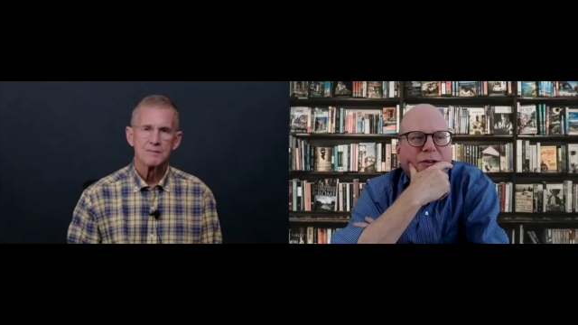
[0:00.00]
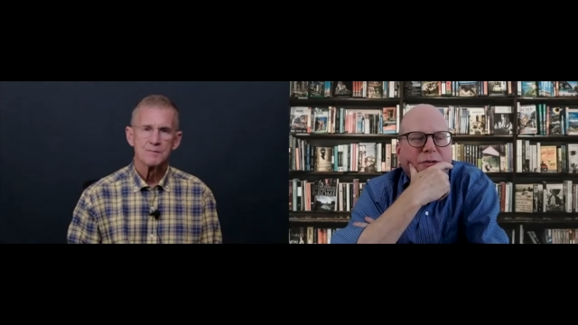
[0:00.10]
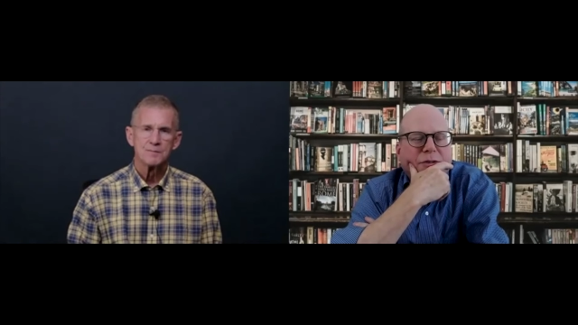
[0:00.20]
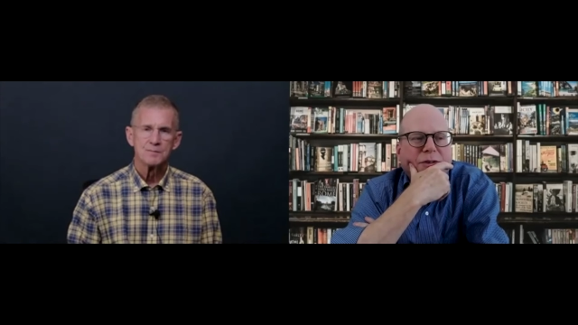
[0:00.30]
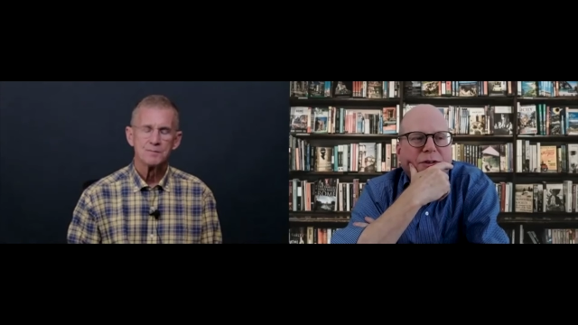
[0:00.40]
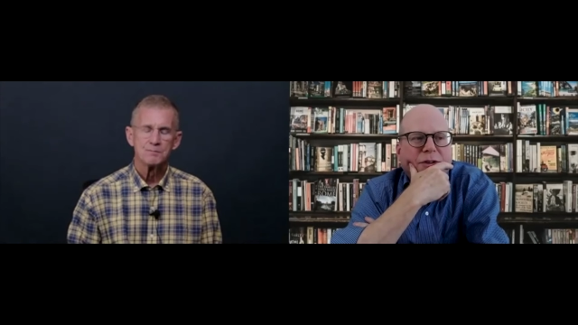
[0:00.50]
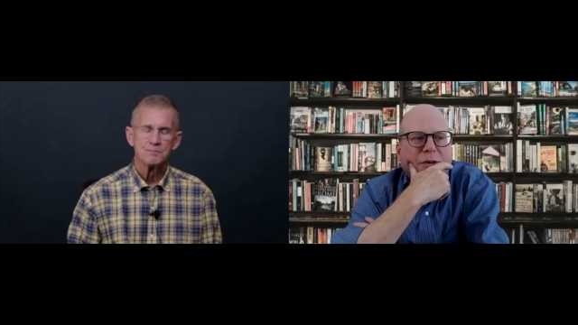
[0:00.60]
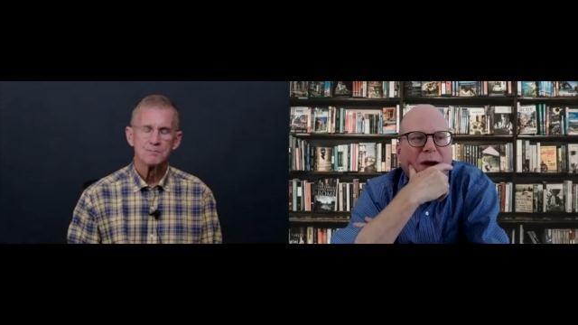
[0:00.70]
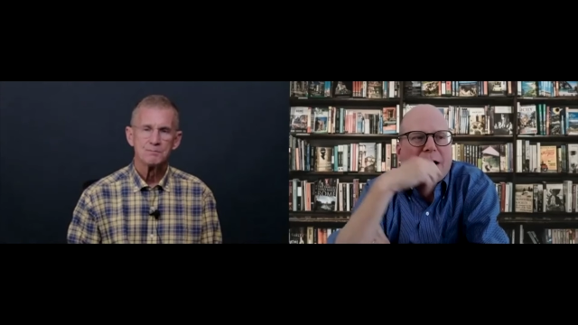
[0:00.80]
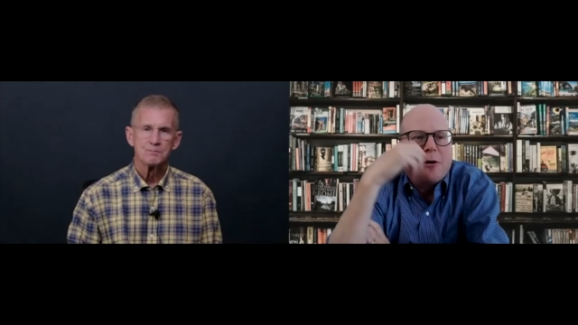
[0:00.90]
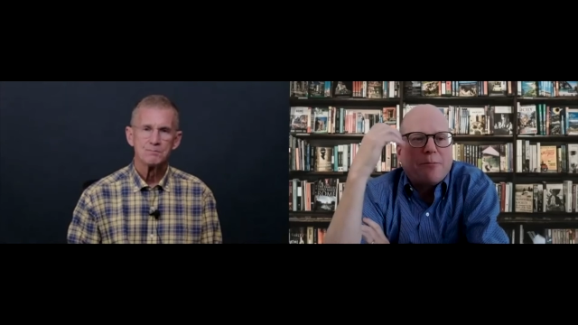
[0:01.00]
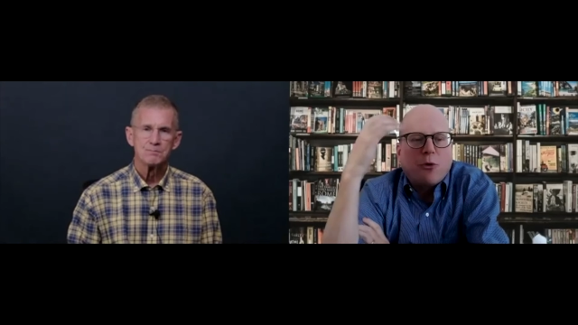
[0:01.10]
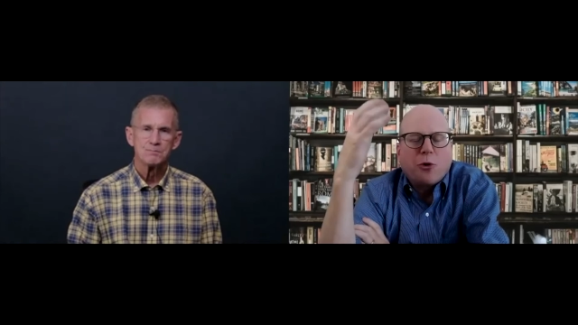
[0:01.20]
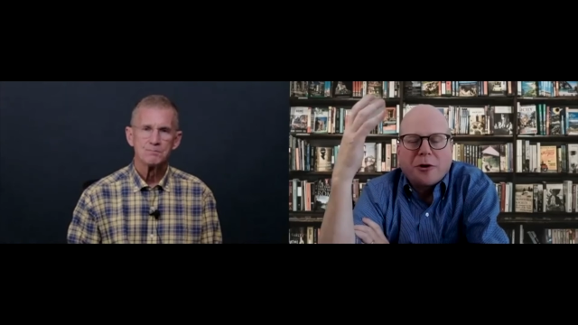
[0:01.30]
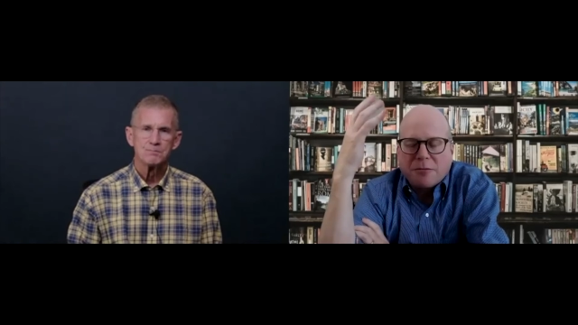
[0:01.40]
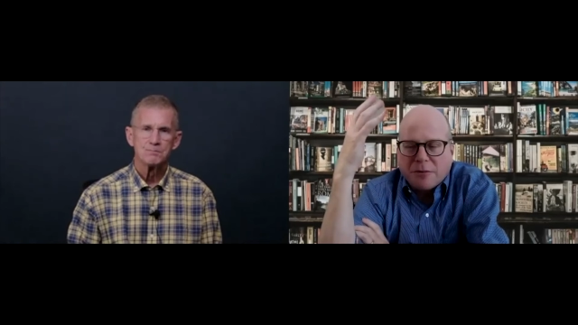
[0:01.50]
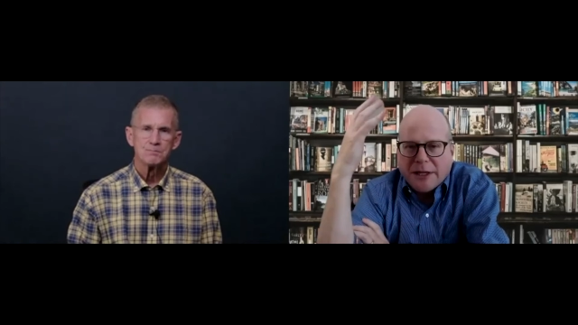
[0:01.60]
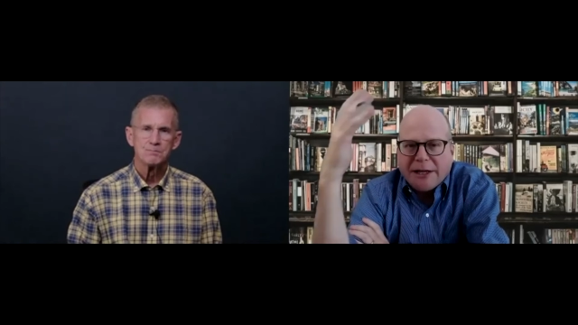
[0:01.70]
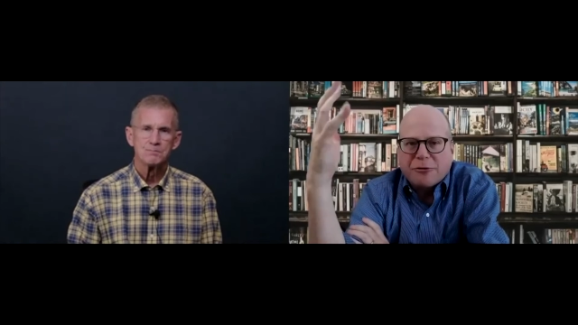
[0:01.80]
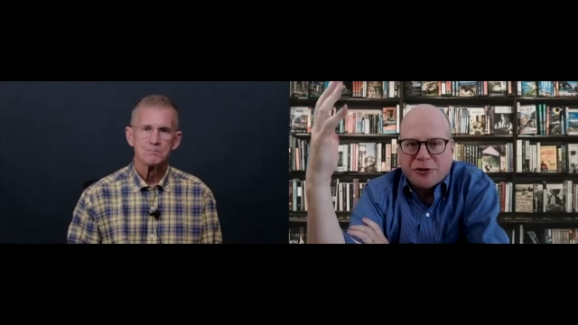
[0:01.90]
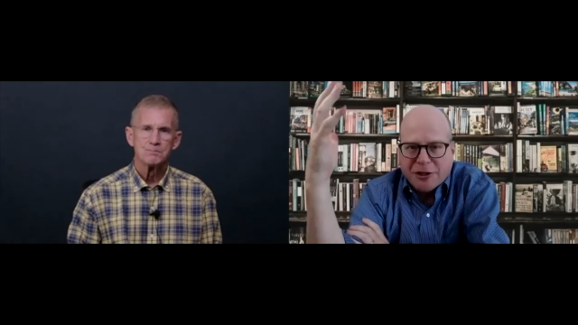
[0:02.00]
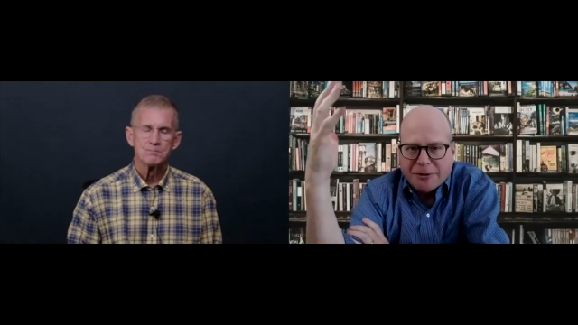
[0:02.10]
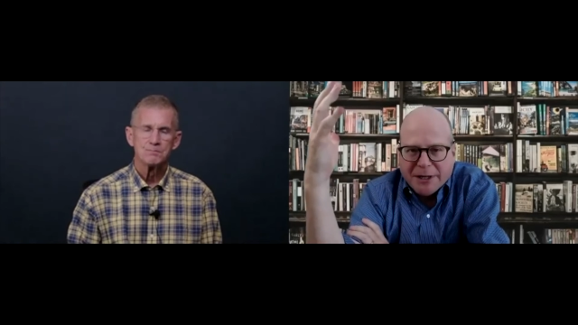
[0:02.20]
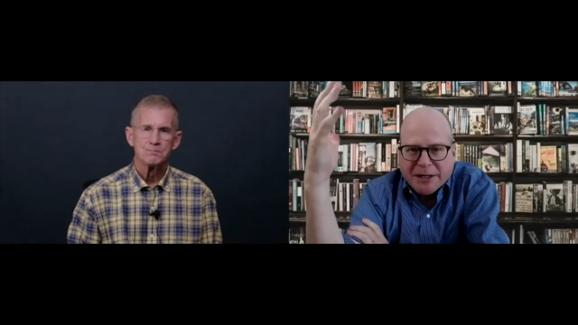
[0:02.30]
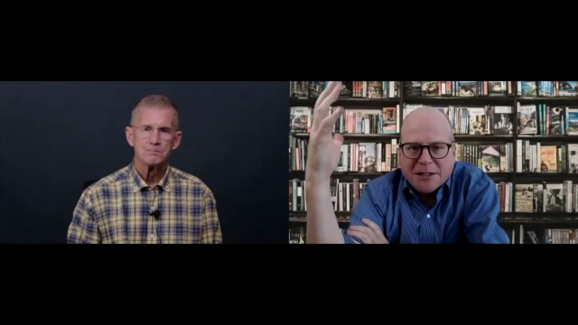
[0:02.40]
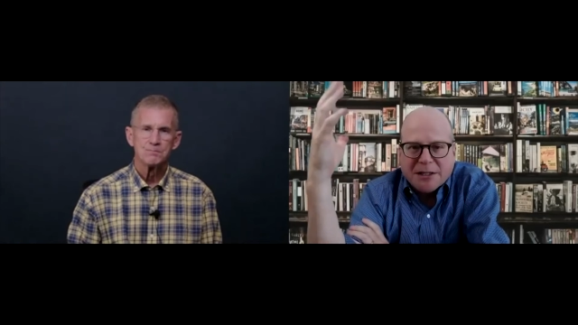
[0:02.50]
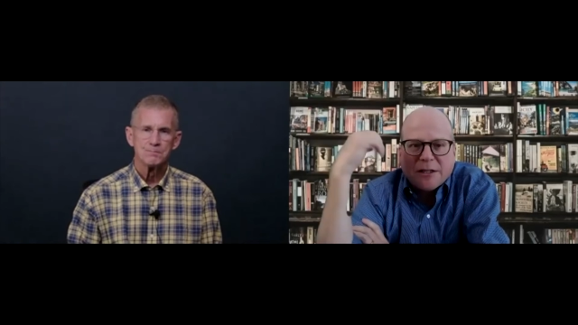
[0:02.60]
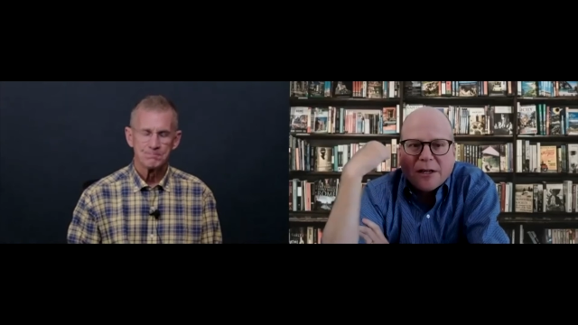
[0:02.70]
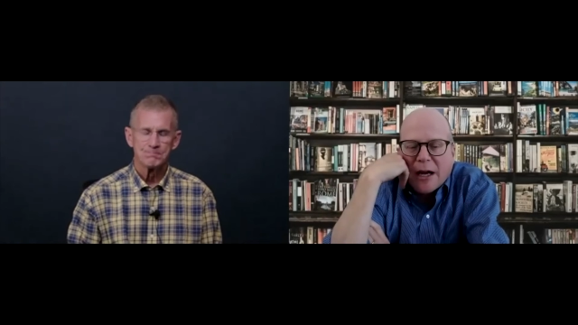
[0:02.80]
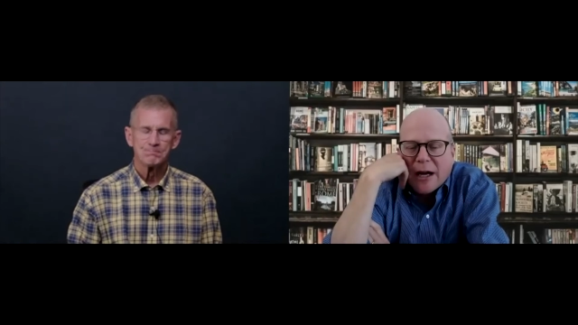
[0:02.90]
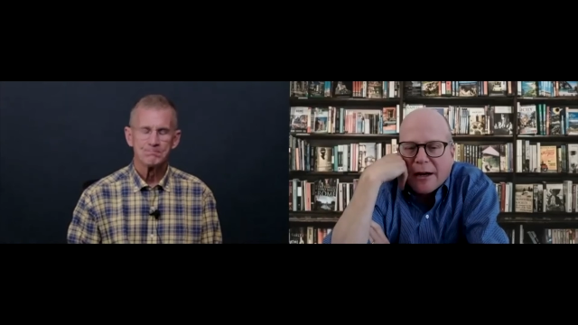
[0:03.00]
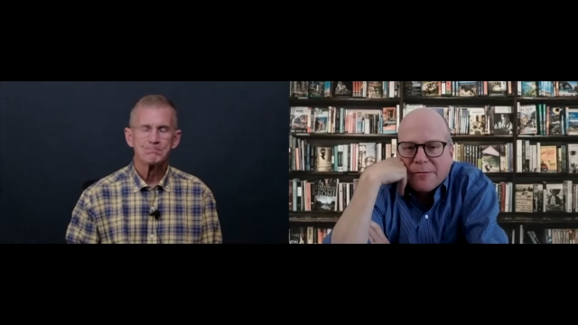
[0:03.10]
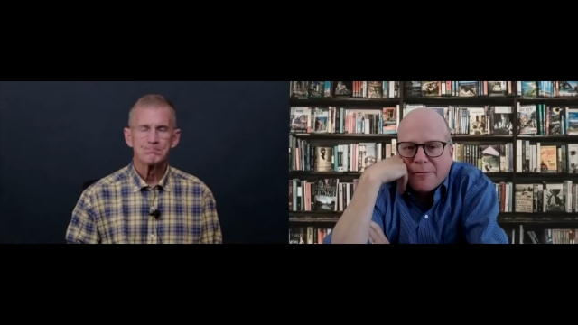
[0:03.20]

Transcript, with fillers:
Speaker 1: know you know how important leadership is um,